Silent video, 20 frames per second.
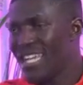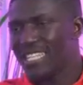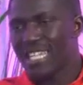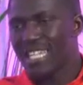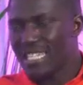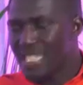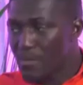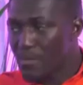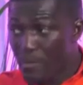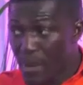
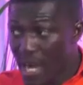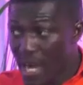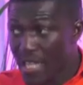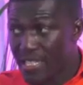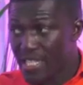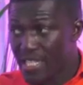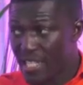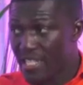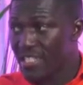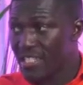The
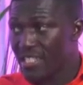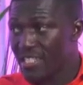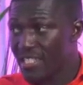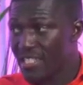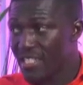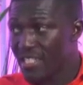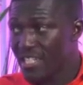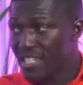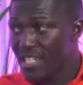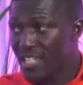departed
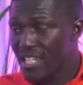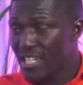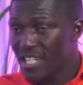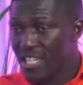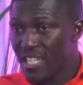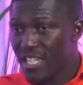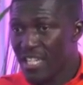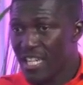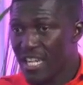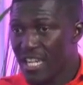
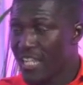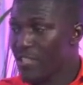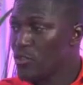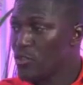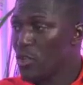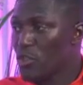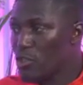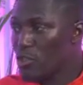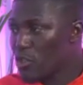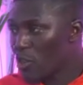is
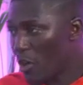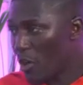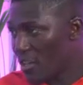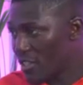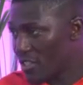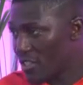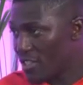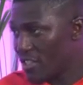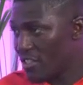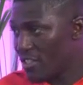not
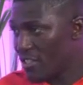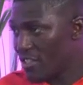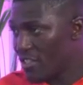shocked.